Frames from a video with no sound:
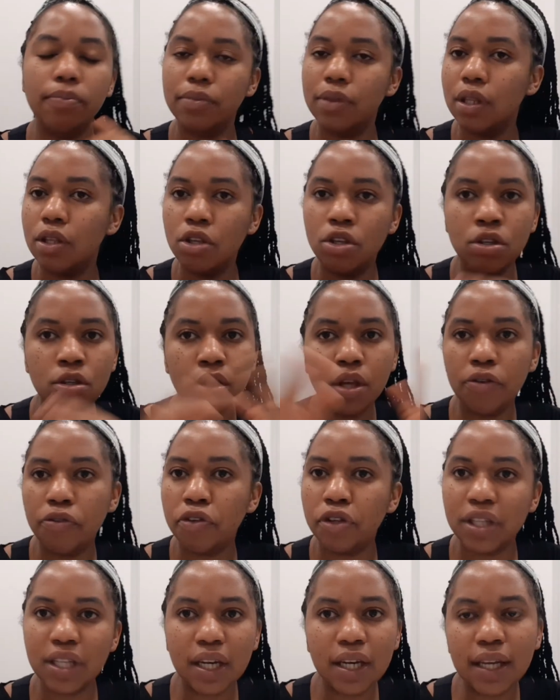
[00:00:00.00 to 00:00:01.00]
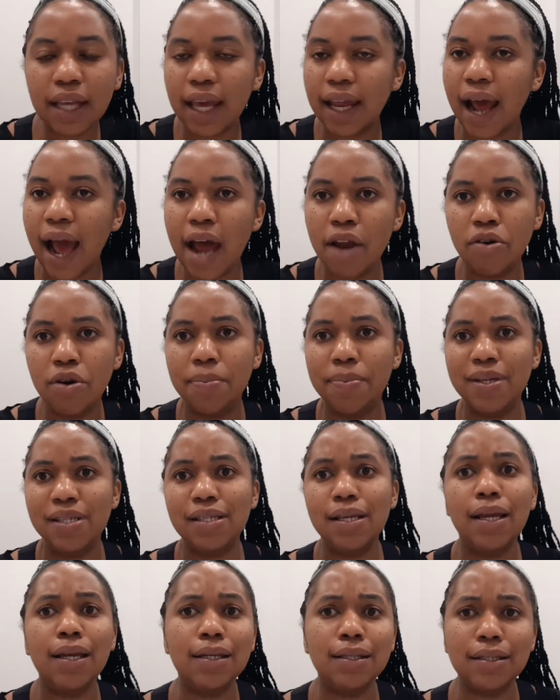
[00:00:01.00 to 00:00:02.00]
If you didn't get 100%
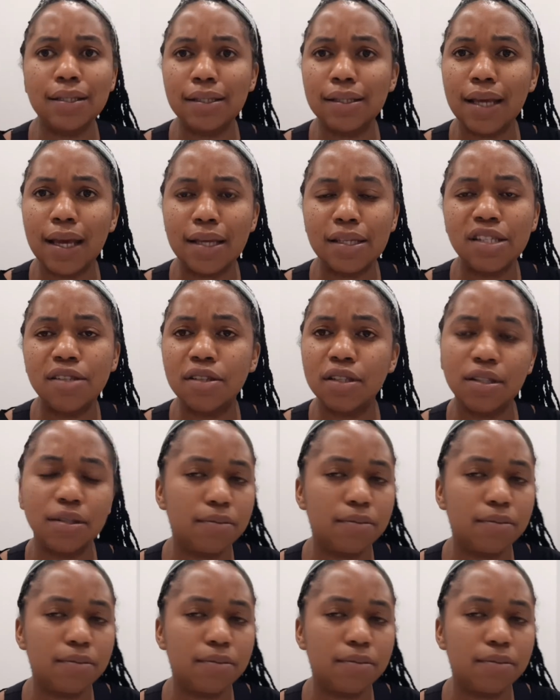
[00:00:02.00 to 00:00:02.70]
in the test,